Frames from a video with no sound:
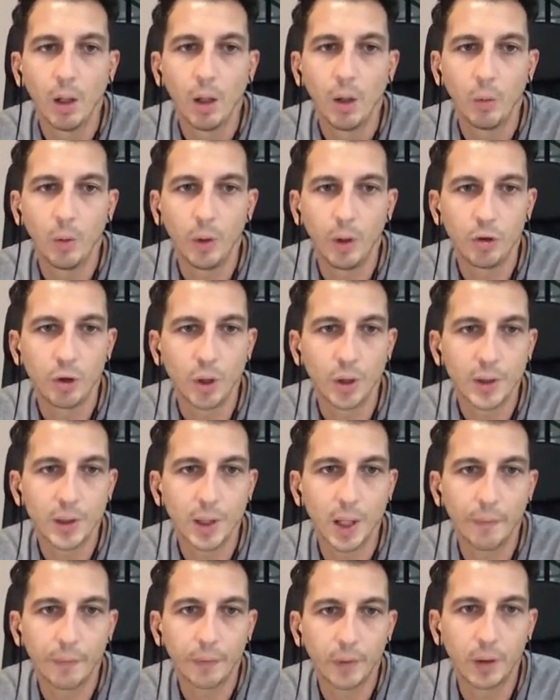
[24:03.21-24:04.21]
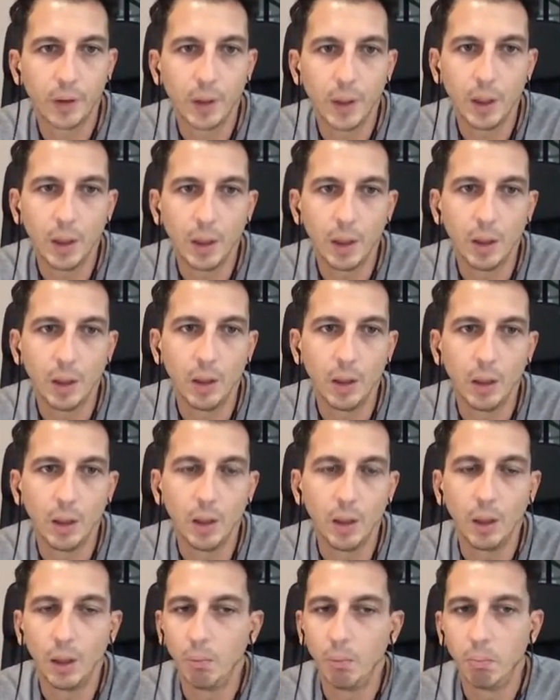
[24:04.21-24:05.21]
We just left
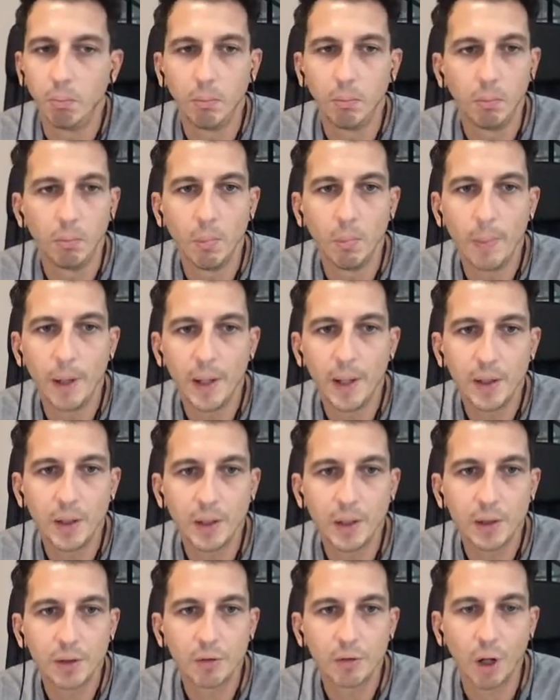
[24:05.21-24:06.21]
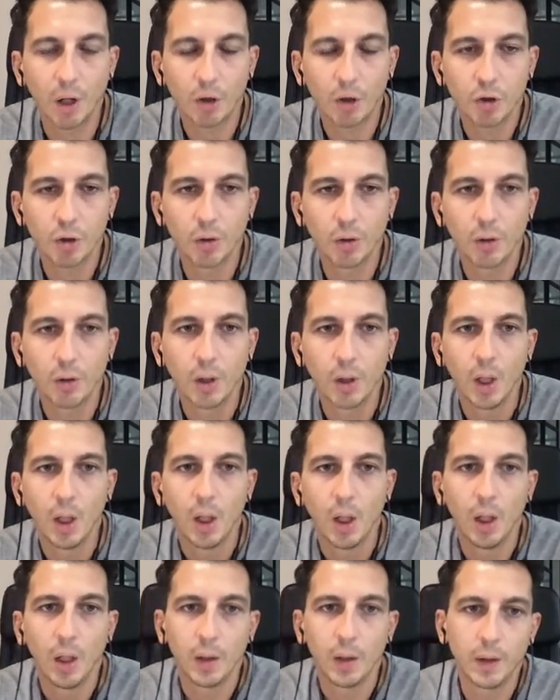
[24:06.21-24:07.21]
the basic structure
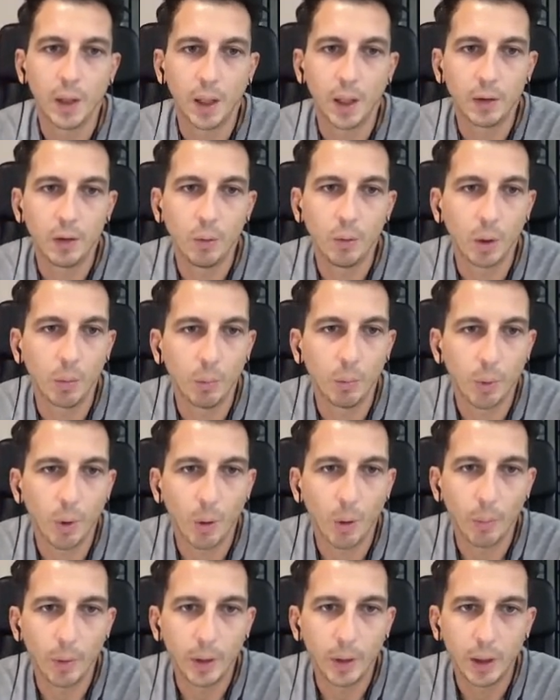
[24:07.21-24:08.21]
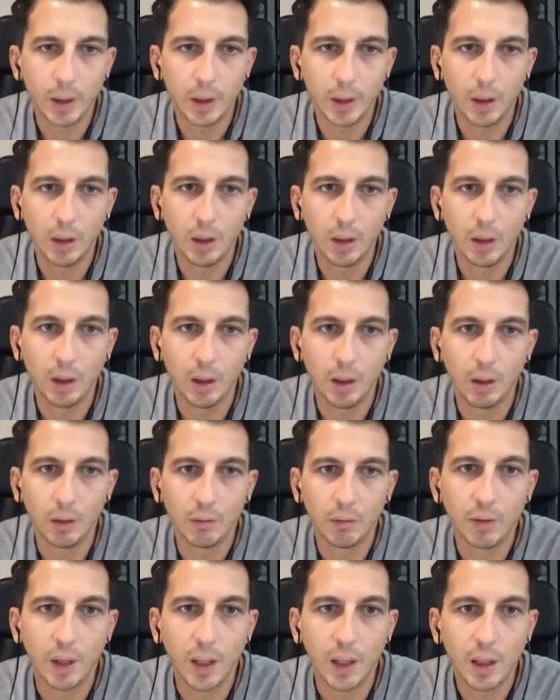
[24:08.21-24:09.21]
that you can probably
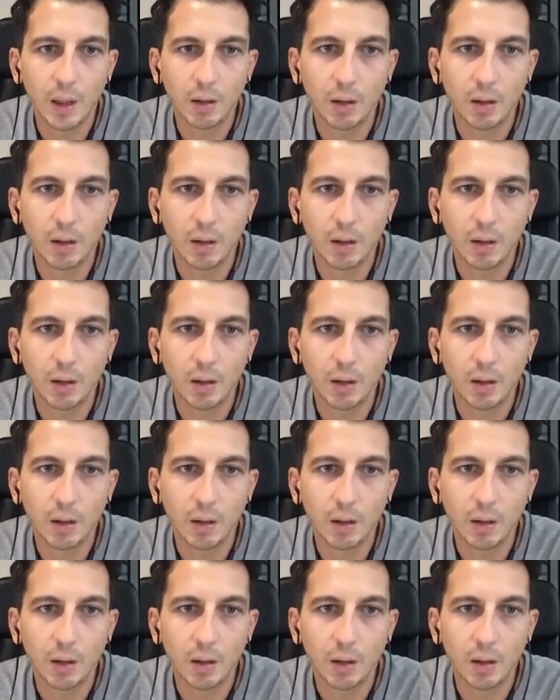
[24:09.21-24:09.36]
take,